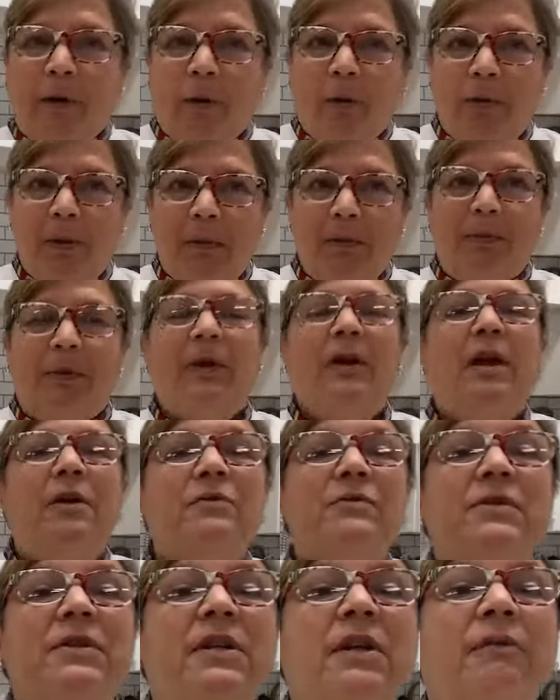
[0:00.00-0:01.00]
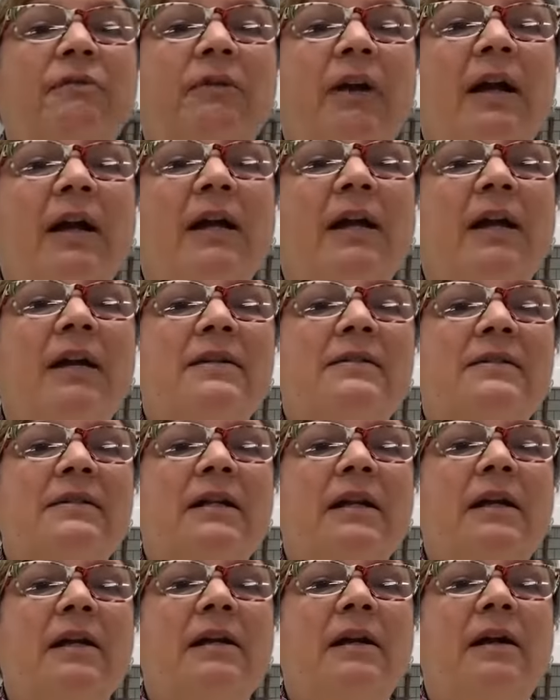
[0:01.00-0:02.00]
I hope I'm pronouncing it right,
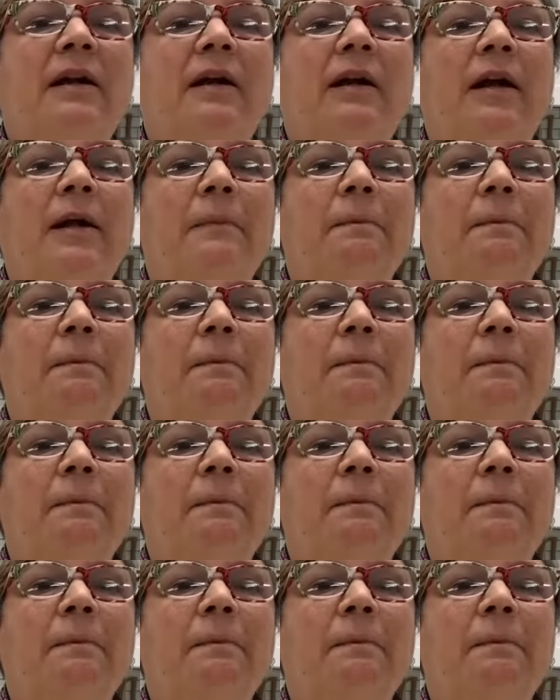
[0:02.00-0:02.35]
Askia